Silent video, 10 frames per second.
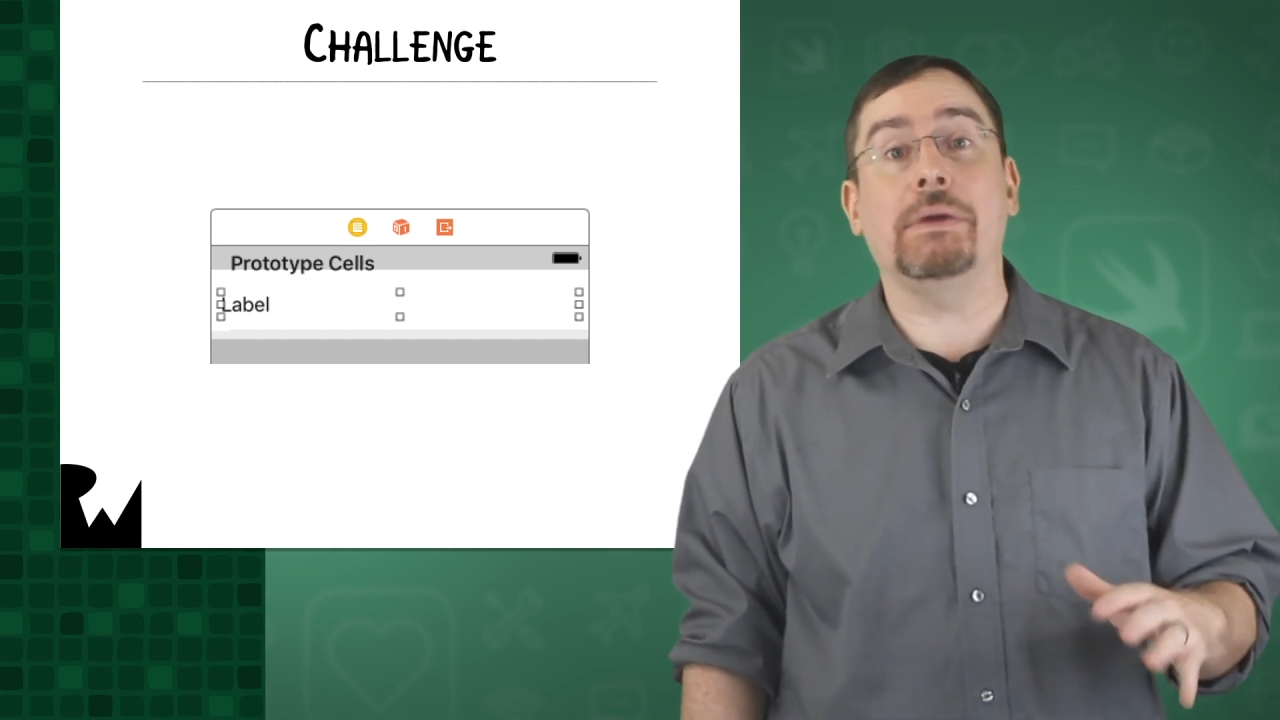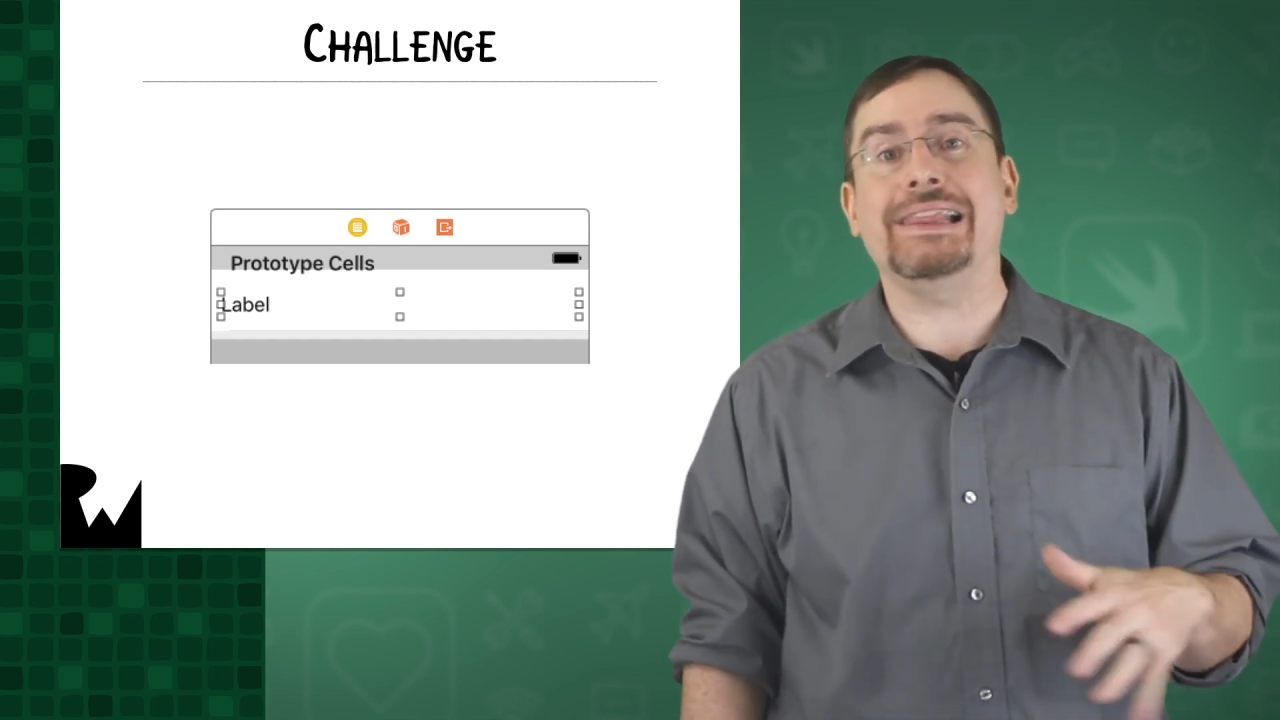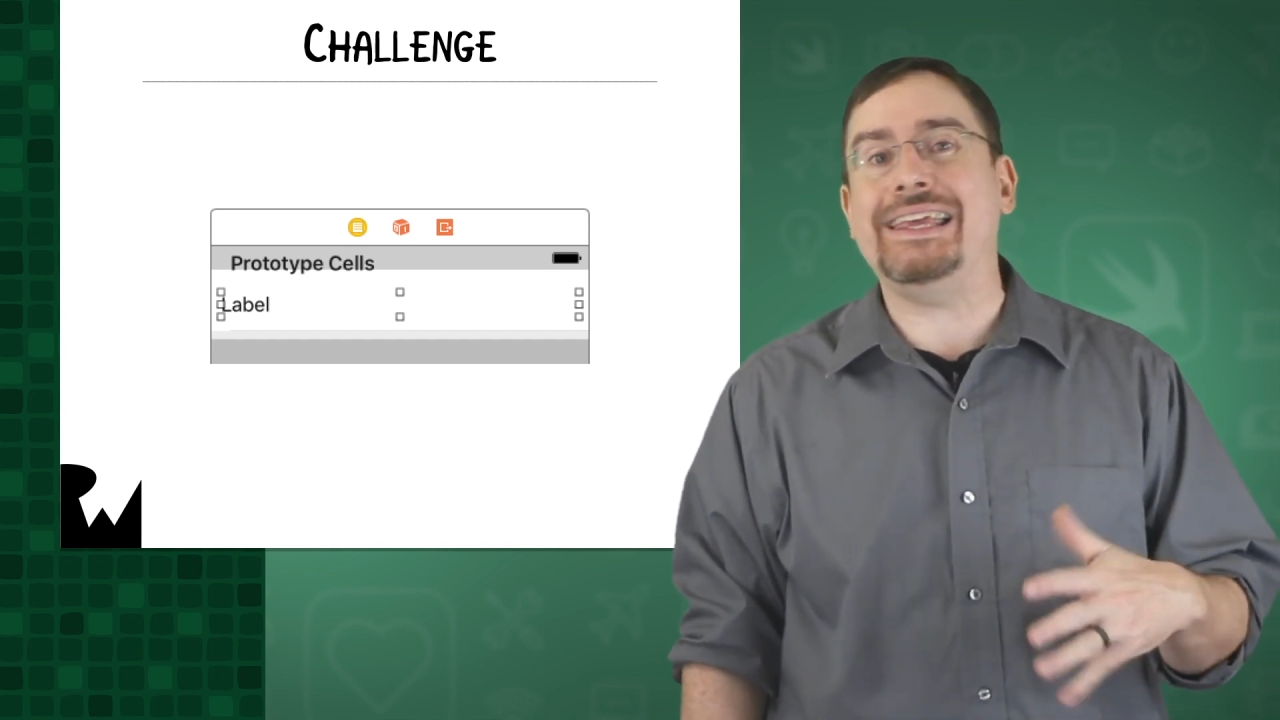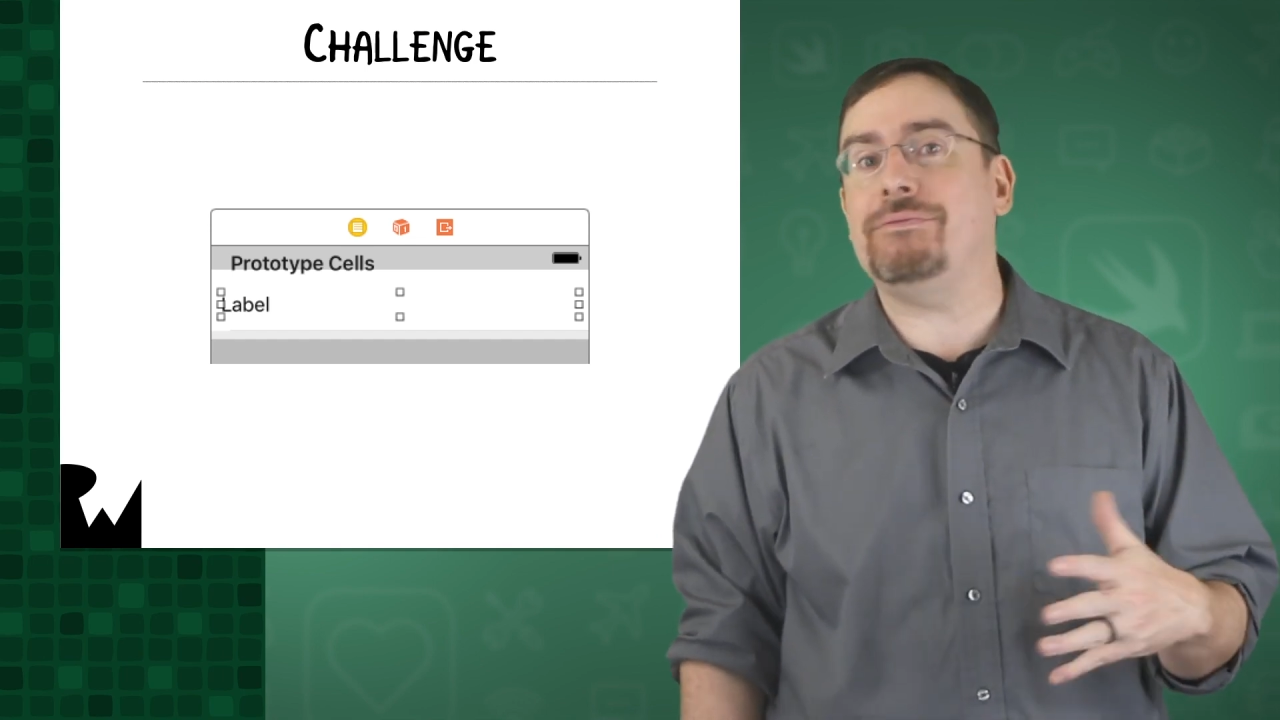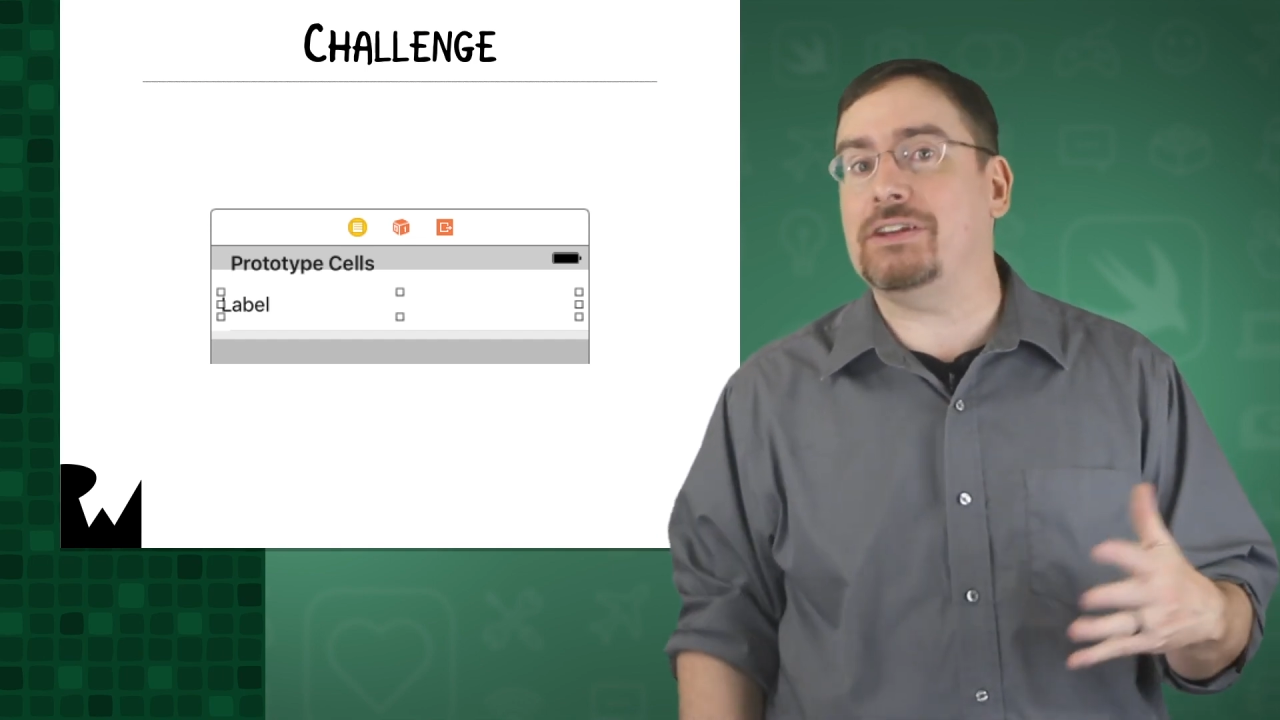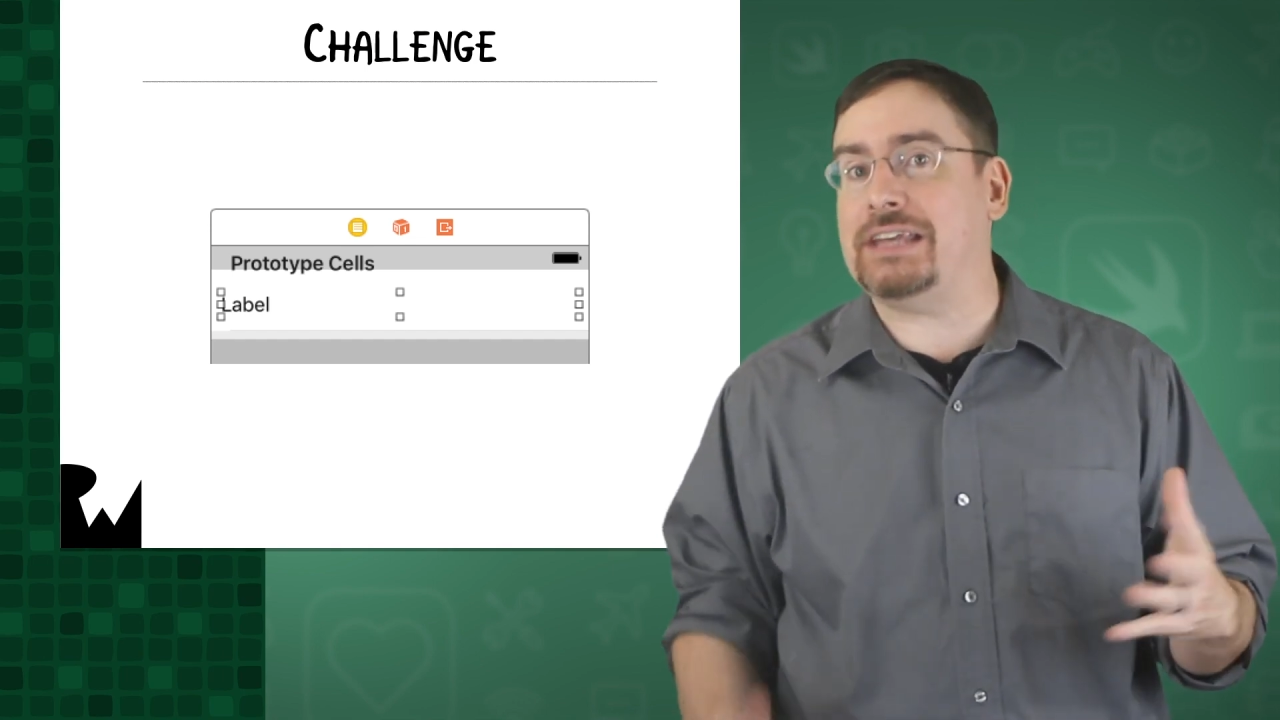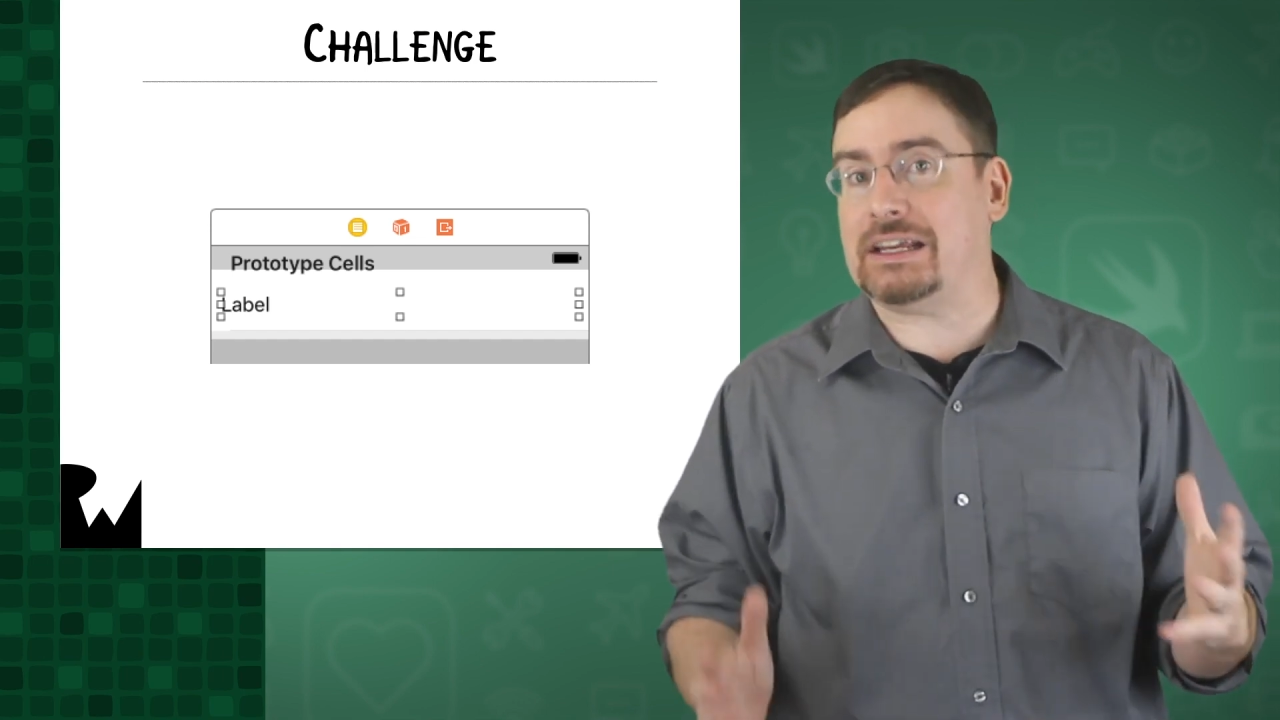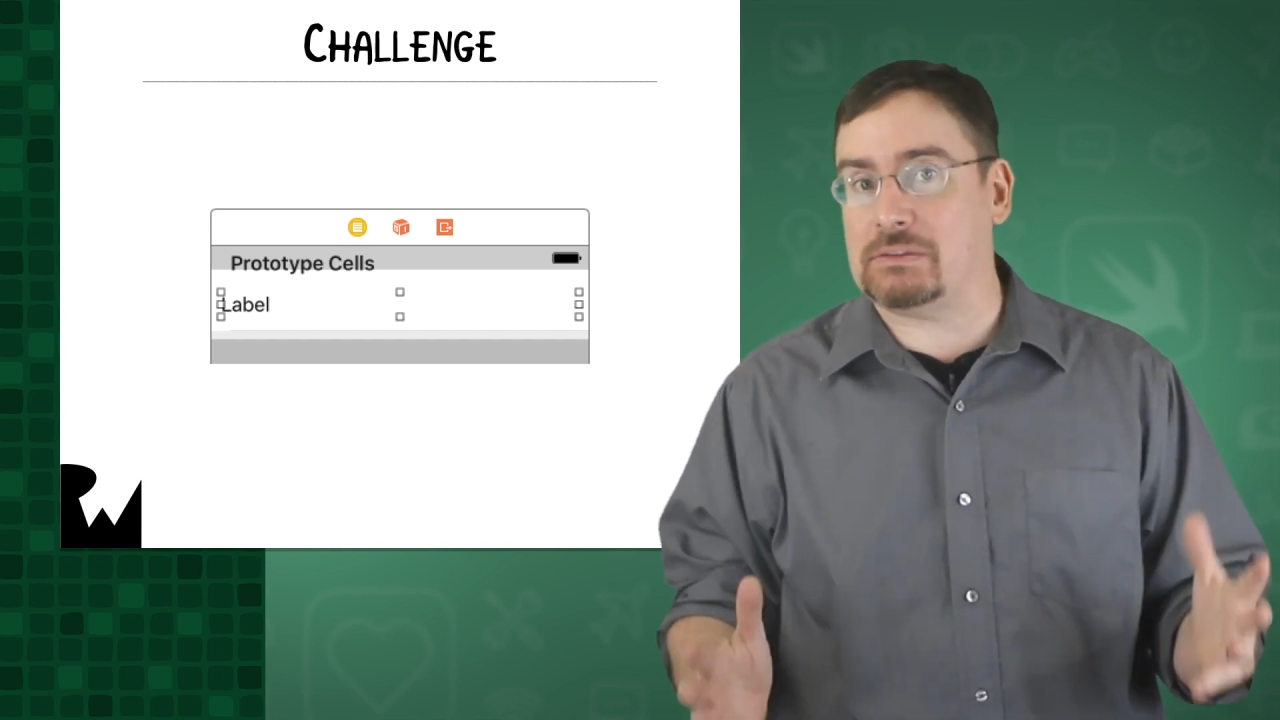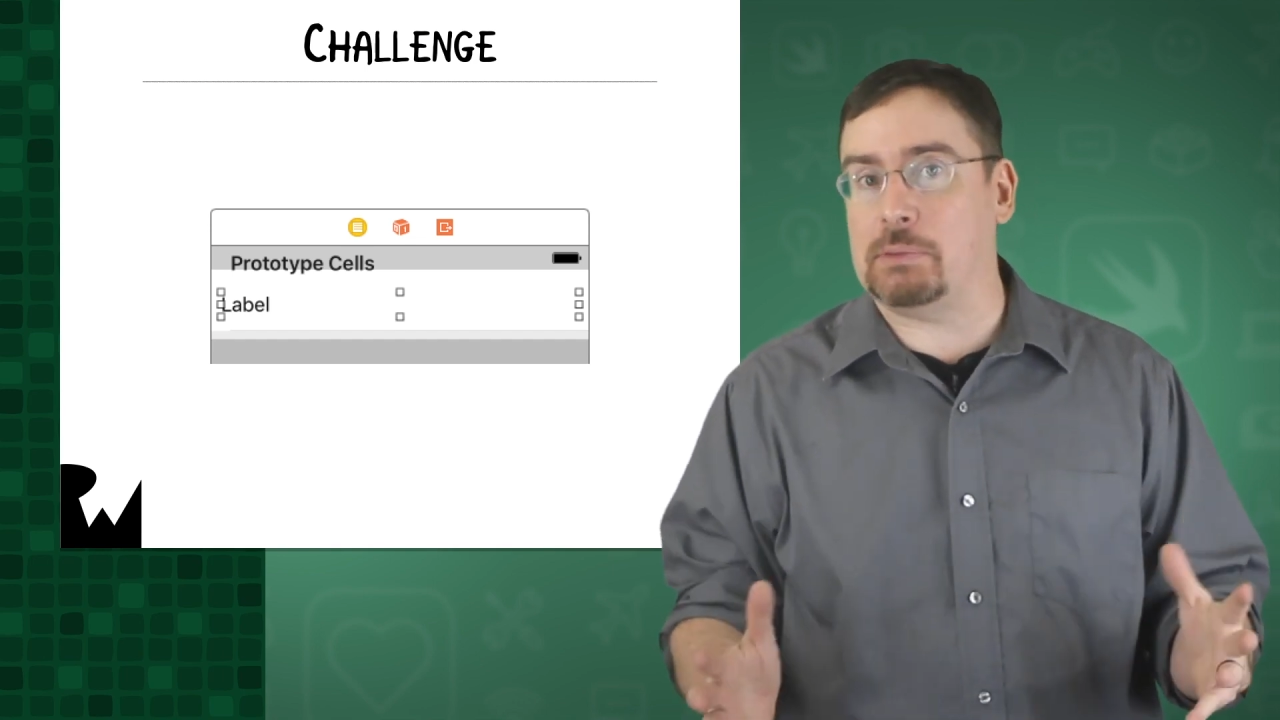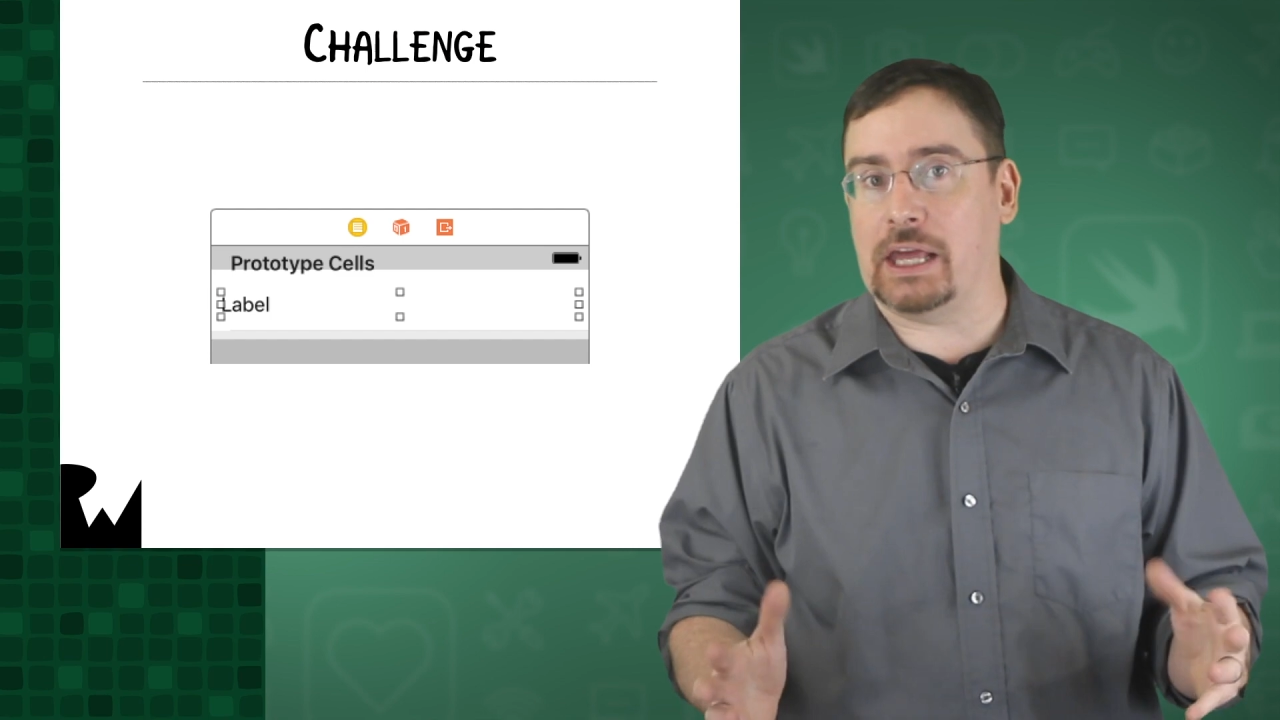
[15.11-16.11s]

but leave the text